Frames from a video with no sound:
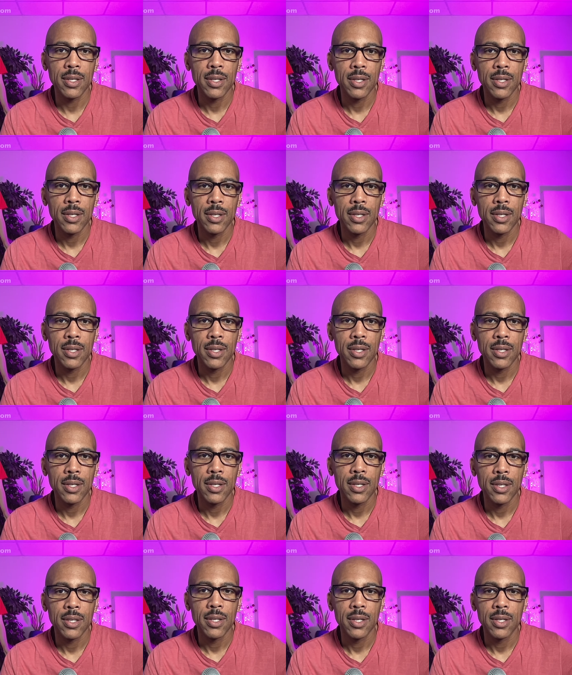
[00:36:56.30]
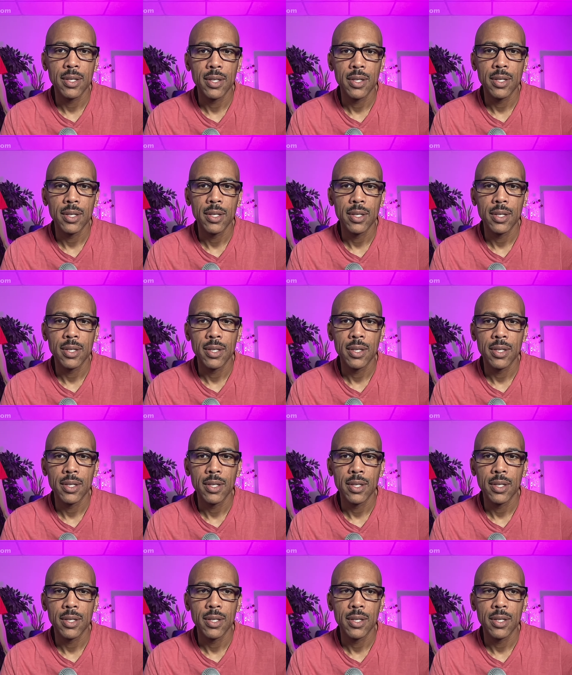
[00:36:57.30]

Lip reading: No one is speaking in this clip.